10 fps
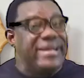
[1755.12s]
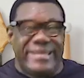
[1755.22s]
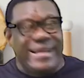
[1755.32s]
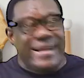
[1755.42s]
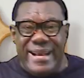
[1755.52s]

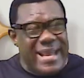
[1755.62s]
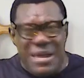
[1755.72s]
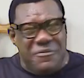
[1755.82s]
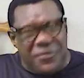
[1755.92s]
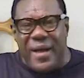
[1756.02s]

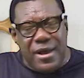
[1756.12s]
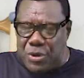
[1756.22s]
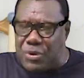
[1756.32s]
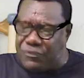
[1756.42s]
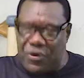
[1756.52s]
deliver
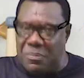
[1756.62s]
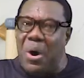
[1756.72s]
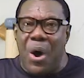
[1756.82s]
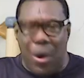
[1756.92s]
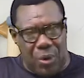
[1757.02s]
you
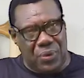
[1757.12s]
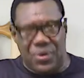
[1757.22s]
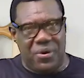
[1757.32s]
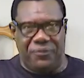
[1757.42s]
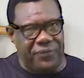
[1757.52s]
from all
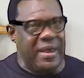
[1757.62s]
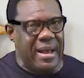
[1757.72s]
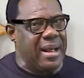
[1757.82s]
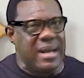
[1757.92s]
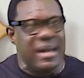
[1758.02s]
your
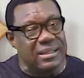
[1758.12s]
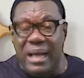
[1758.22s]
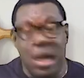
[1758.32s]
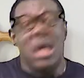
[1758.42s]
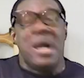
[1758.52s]
fears.
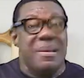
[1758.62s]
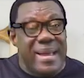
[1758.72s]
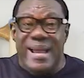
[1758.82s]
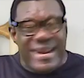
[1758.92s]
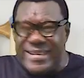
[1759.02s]

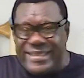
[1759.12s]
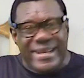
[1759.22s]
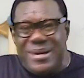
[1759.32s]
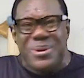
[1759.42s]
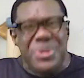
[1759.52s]
May
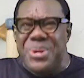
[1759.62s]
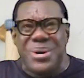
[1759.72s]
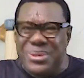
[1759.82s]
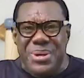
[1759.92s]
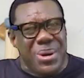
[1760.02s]
the
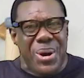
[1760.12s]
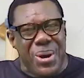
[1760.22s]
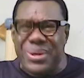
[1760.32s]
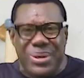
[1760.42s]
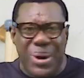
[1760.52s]
Lord
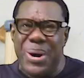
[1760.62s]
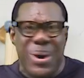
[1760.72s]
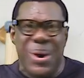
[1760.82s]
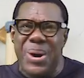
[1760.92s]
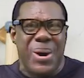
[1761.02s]
your
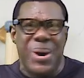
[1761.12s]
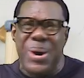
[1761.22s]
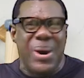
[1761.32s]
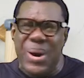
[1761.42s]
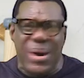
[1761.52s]

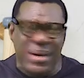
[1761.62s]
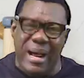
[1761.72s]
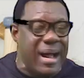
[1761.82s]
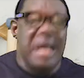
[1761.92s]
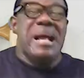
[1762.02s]

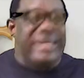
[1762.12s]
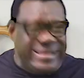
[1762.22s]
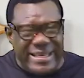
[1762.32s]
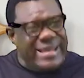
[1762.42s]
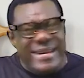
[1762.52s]
God
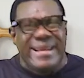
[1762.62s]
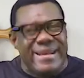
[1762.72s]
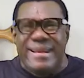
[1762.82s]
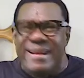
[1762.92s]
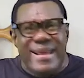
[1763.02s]

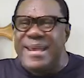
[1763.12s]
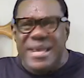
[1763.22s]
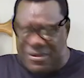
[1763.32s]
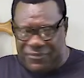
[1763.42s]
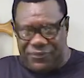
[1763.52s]

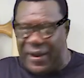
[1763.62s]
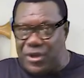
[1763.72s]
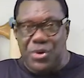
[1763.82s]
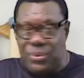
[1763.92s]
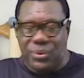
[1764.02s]
deliver
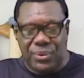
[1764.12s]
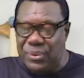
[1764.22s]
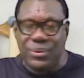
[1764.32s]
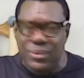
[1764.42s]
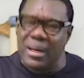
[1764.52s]

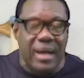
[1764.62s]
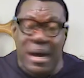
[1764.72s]
you